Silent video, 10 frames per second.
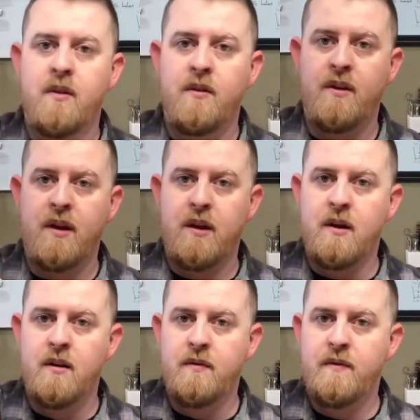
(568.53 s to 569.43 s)

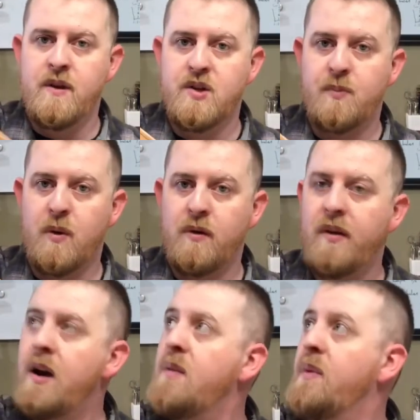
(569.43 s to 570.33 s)
the finished
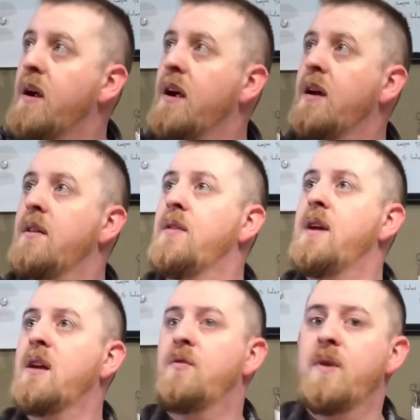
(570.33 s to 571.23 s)
prototype, and in the
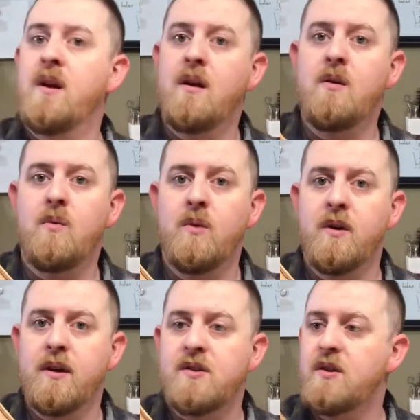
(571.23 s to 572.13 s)
next video, we'll
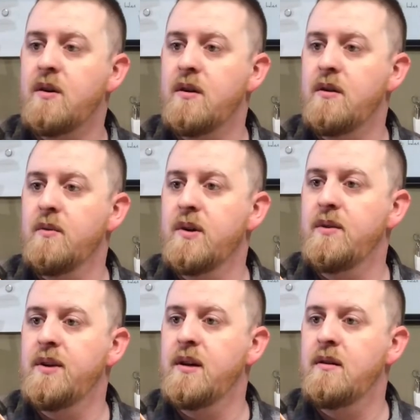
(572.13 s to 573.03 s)
get started on the
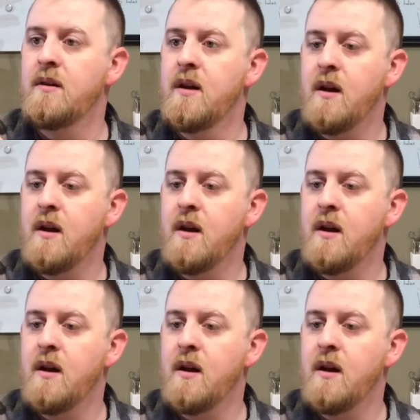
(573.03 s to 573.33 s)
real deal.